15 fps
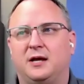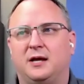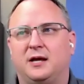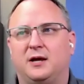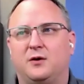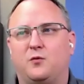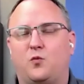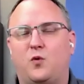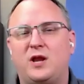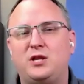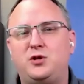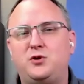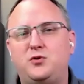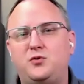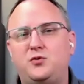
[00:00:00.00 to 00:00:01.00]
when
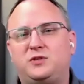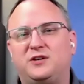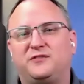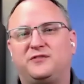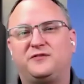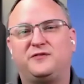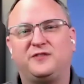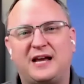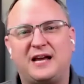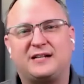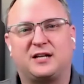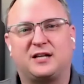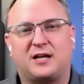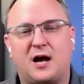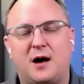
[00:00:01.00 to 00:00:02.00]
you deflect a
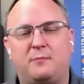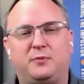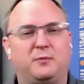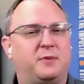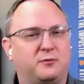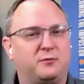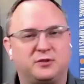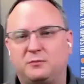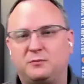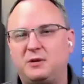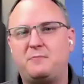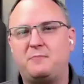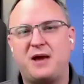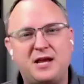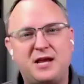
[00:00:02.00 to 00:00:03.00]
compliment, when somebody
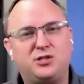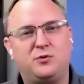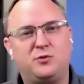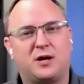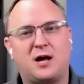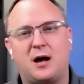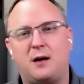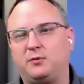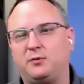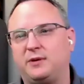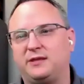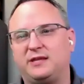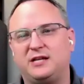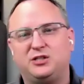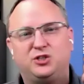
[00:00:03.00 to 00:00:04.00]
pays you a compliment,
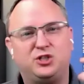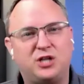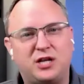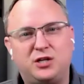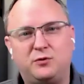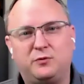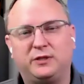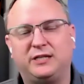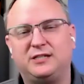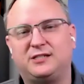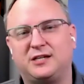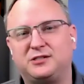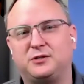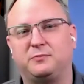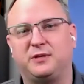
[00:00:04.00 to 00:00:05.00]
they genuinely say
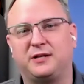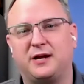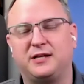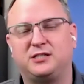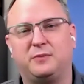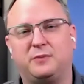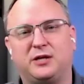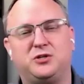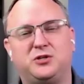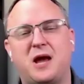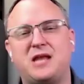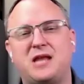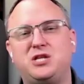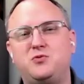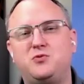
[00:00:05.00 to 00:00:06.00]
something nice about you and
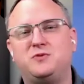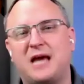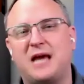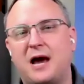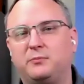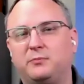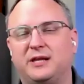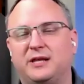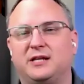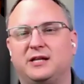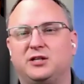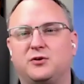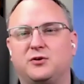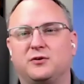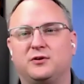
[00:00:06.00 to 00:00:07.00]
you downplay it,
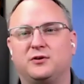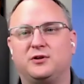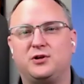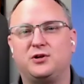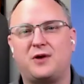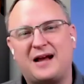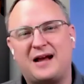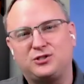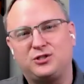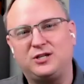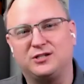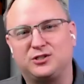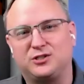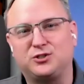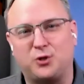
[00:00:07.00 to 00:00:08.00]
you're actually
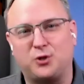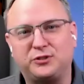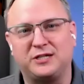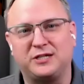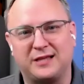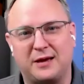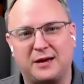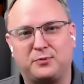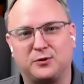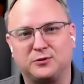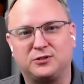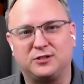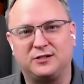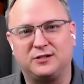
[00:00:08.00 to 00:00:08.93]
insulting that person.